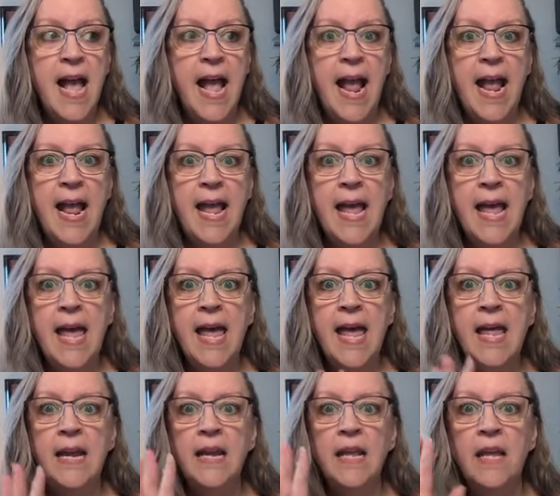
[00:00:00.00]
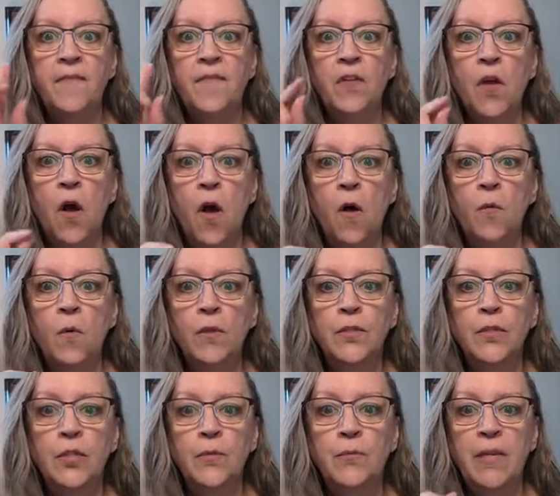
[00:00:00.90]
and if y'all will
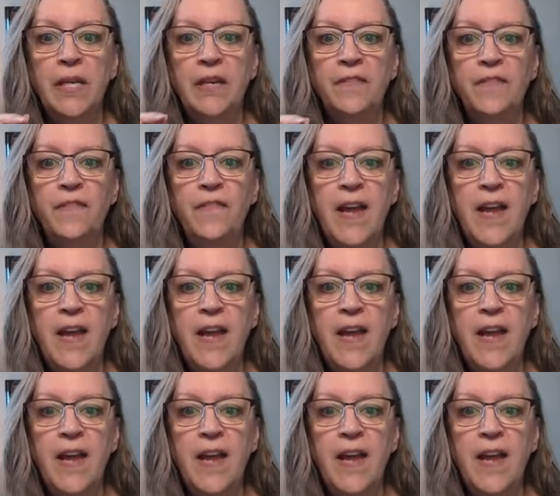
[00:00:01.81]
do me a